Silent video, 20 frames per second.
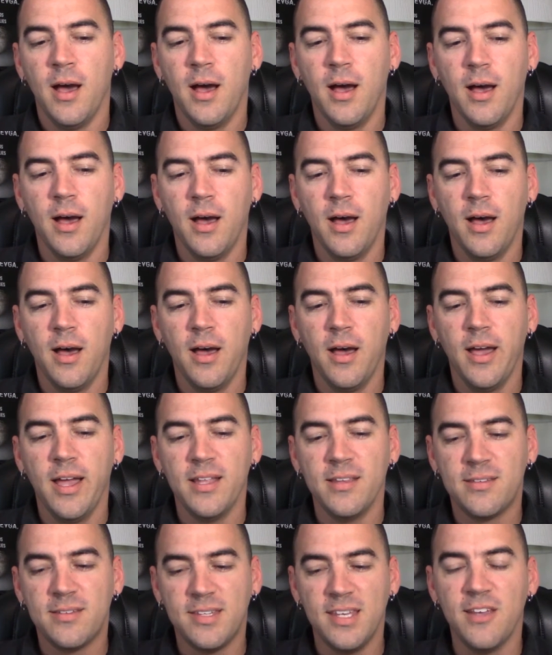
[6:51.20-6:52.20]

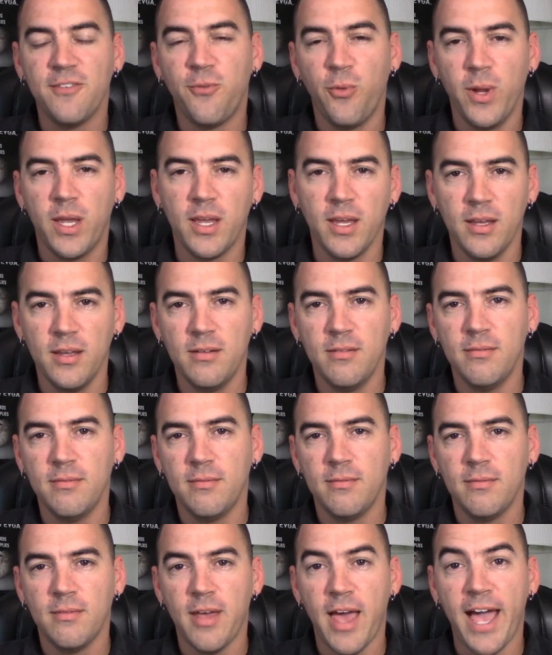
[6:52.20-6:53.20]
and see if we
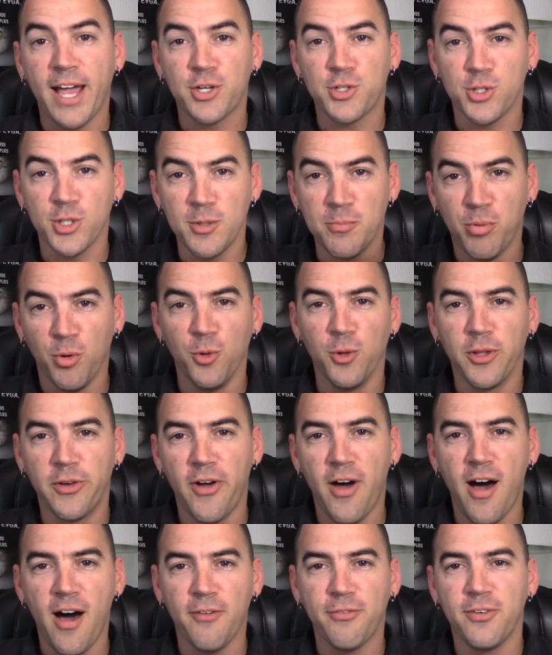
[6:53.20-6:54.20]
can actually pull it
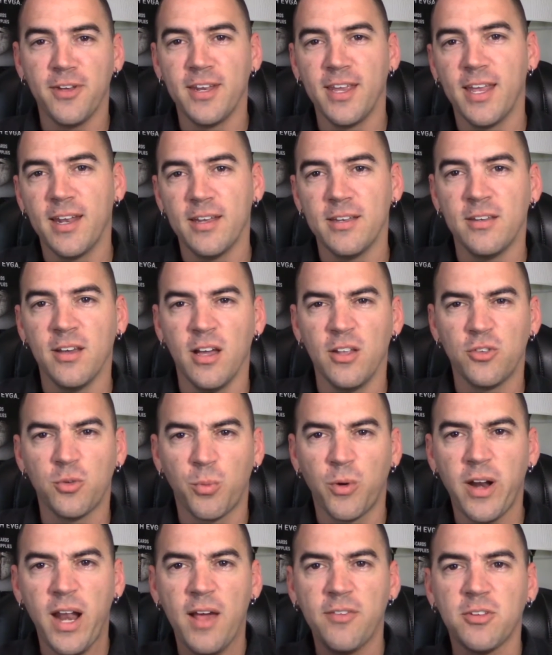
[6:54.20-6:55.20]
off and get it done. So
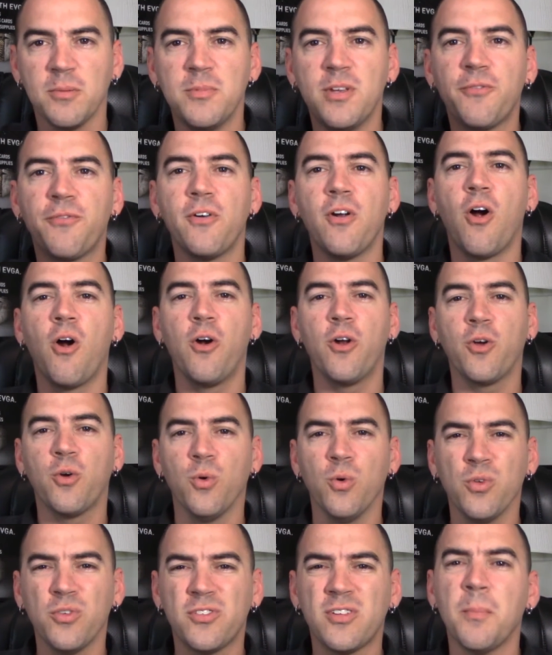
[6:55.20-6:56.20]
we're going to have some different
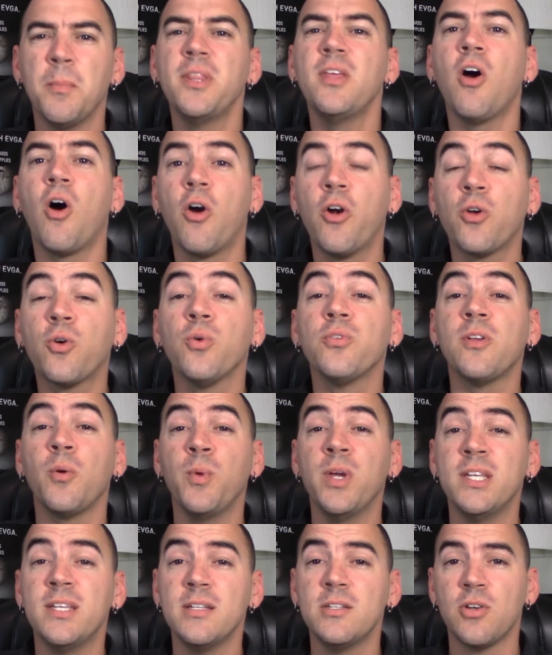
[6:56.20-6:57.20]
articles. Some of the articles that
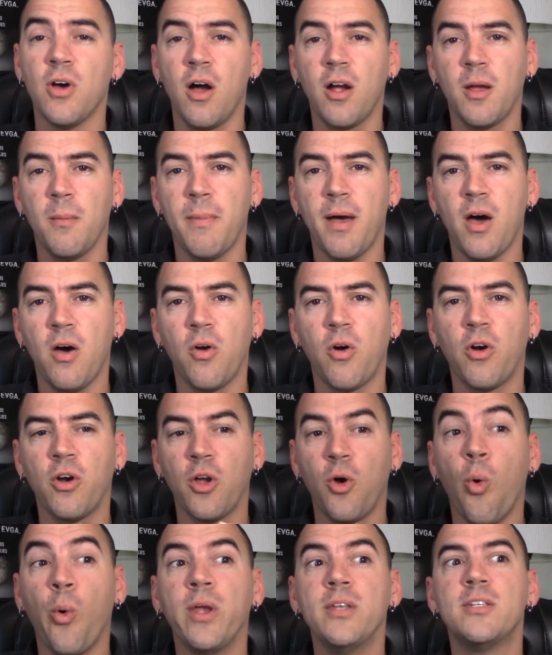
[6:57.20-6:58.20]
we did talk about are
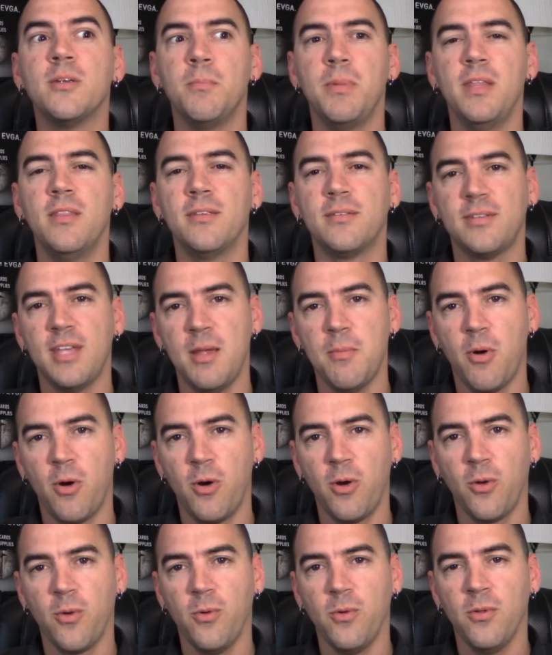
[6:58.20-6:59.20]
going to be the same
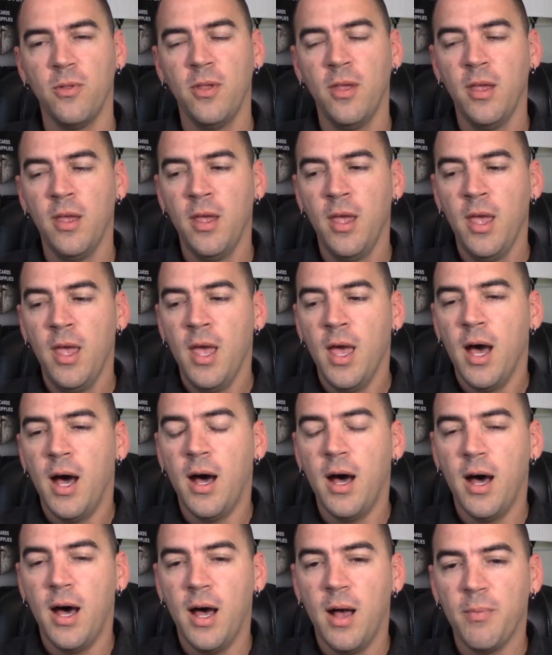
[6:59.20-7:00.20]
article
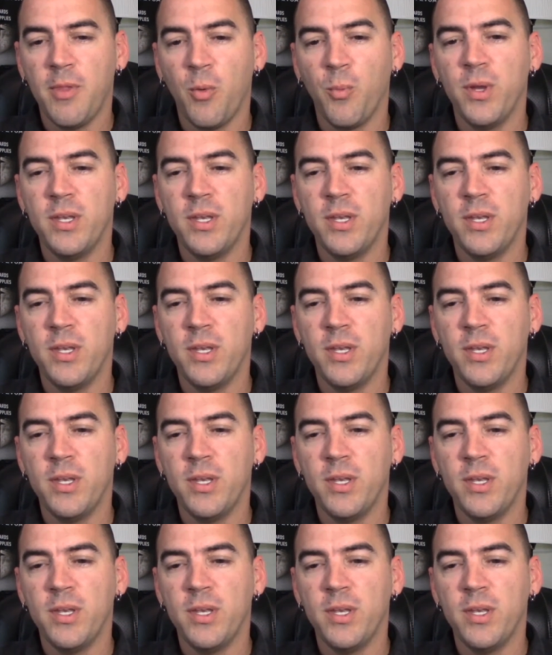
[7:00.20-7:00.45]
that